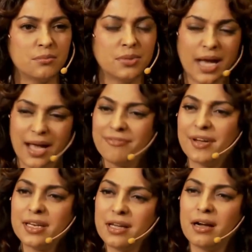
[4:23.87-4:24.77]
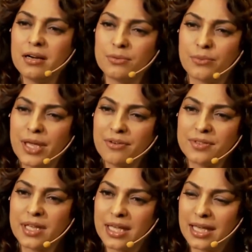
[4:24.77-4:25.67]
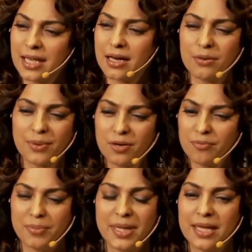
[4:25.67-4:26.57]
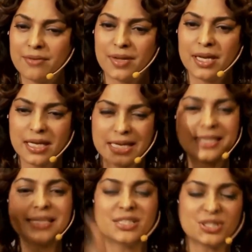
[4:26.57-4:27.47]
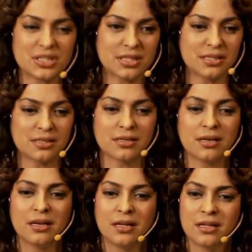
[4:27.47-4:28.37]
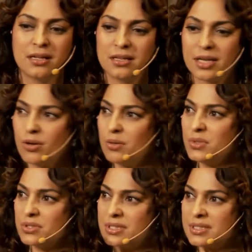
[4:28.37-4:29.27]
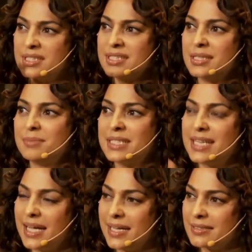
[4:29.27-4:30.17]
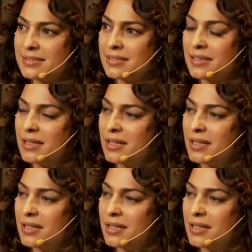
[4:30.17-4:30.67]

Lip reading: But I find our way of thinking, our way of being very conditioned, like almost systematized.